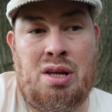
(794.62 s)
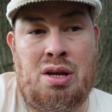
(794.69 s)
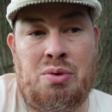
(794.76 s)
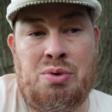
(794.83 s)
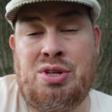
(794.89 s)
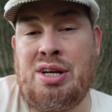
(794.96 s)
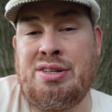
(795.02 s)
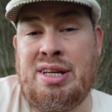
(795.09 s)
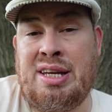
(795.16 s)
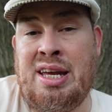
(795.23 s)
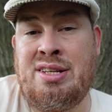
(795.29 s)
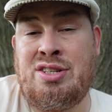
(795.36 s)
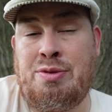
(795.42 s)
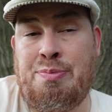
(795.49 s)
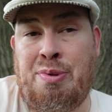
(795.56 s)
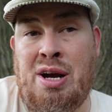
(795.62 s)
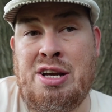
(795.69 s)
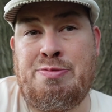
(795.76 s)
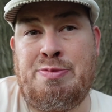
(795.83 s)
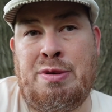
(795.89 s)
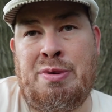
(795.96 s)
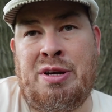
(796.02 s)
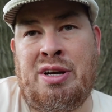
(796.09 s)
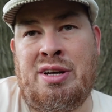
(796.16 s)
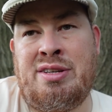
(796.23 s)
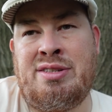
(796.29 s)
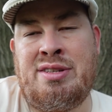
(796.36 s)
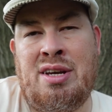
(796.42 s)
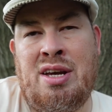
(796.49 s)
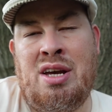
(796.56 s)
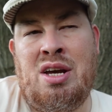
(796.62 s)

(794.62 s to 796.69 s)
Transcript: Which, again, surprised me, because